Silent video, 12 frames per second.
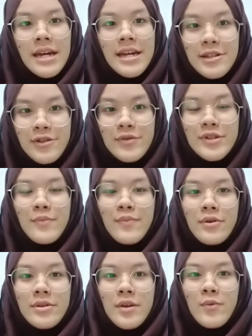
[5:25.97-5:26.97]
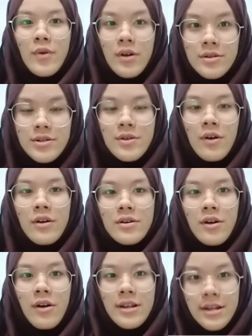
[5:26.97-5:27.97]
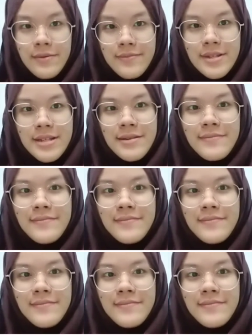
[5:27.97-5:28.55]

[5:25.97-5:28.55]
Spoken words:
into supporting walls or columns.